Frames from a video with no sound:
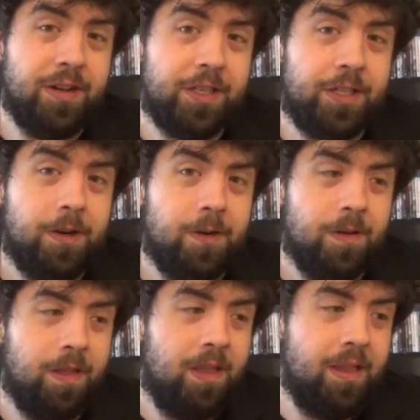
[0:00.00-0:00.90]

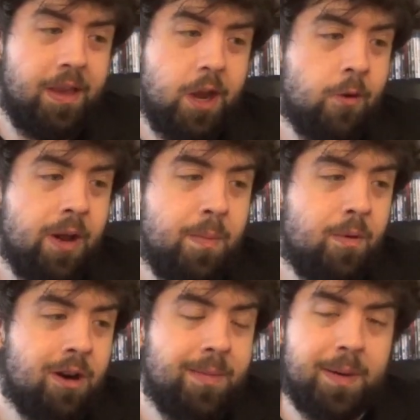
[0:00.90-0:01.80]
so knowing
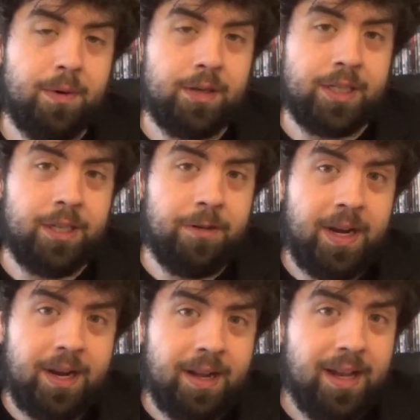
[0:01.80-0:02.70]
more about books to
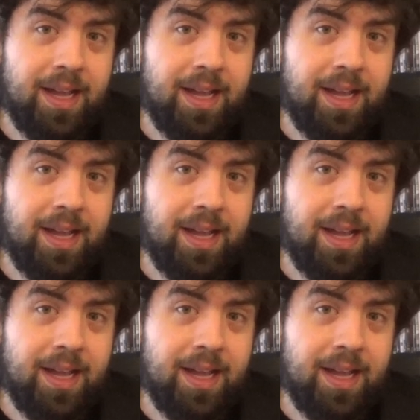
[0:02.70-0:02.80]
read